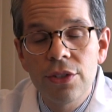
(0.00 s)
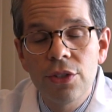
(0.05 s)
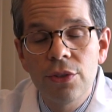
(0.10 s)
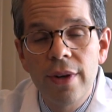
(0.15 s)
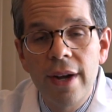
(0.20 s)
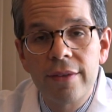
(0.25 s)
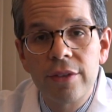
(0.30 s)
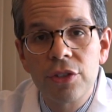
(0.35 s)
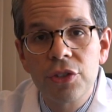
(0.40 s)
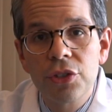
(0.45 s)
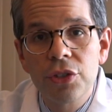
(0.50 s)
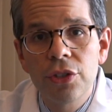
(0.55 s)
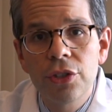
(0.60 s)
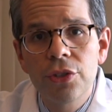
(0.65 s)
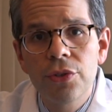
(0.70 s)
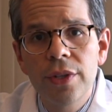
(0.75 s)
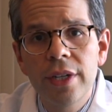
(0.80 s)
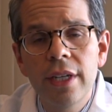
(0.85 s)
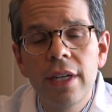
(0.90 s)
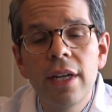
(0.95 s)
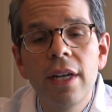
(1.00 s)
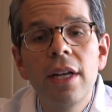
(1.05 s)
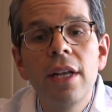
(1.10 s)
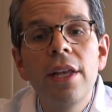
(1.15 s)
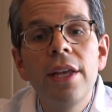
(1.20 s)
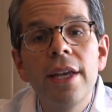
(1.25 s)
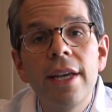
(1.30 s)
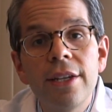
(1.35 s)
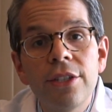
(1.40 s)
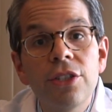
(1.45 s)
do after surgery
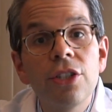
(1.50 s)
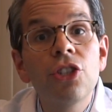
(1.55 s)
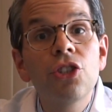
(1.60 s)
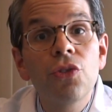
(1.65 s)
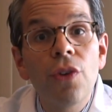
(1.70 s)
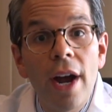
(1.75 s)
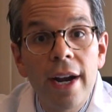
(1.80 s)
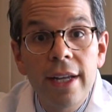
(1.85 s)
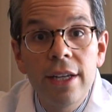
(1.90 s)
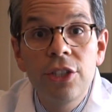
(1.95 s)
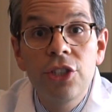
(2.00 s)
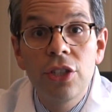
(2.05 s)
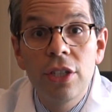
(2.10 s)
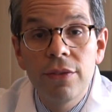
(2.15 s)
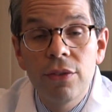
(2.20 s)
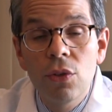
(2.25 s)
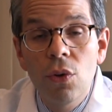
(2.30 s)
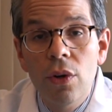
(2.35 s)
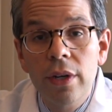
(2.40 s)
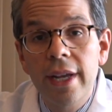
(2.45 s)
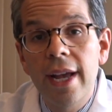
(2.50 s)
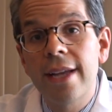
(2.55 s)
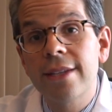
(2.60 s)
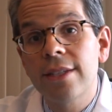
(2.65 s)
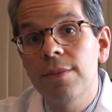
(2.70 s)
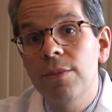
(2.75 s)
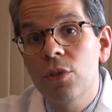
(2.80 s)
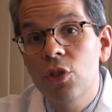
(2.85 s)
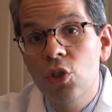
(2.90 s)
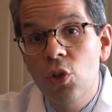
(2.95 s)
is to try to achieve an
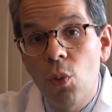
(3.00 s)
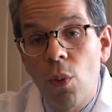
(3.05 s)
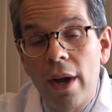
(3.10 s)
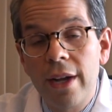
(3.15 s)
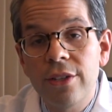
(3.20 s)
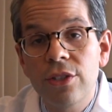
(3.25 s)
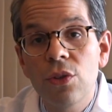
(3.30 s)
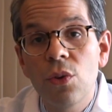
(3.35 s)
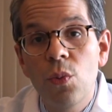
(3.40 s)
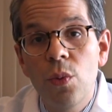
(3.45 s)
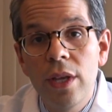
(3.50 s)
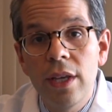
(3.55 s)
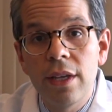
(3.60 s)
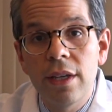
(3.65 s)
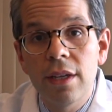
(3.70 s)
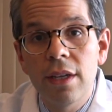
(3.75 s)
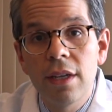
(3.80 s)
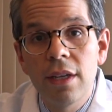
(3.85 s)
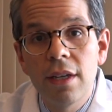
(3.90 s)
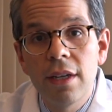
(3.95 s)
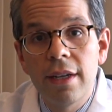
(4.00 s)
orgasm twice a week.